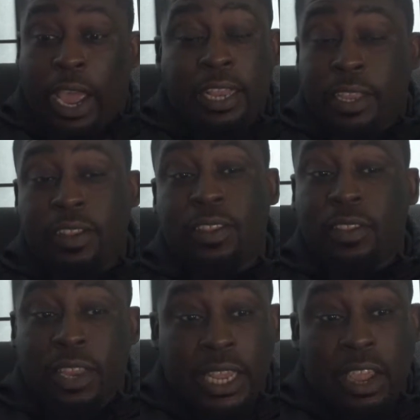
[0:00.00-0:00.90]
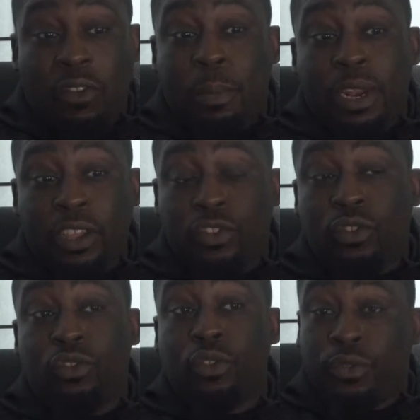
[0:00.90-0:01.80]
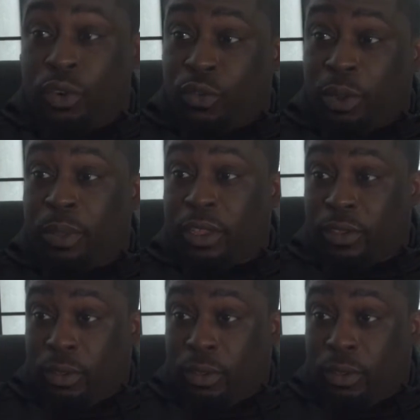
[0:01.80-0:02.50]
I think the Saints need to give up at least 2 first-round picks.